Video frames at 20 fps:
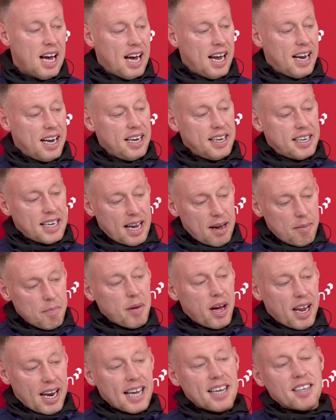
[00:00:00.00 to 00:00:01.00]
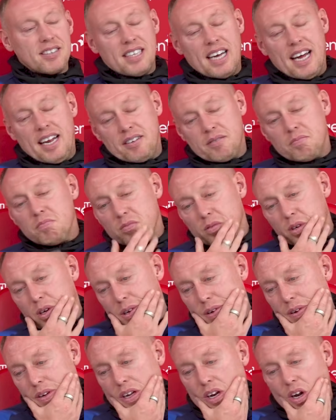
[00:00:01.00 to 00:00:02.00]
And um, and like I said,
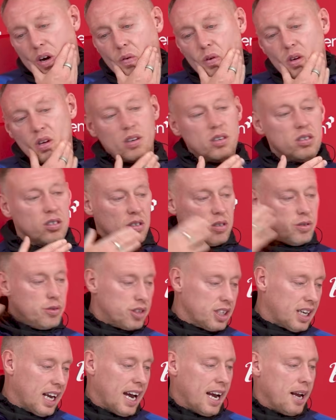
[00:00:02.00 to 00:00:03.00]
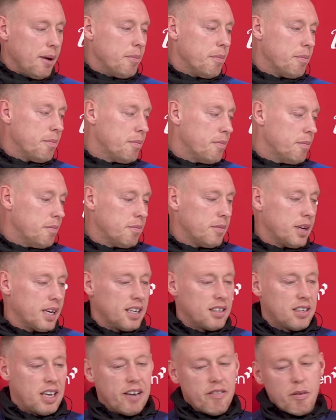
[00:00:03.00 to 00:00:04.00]
you know, you, you lose a game
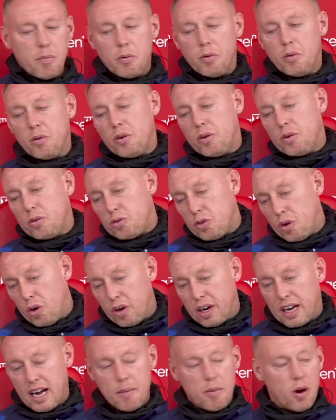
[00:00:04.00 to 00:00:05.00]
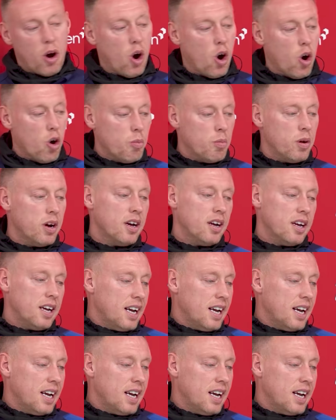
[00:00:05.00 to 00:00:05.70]
against Liverpool or draw a game at home,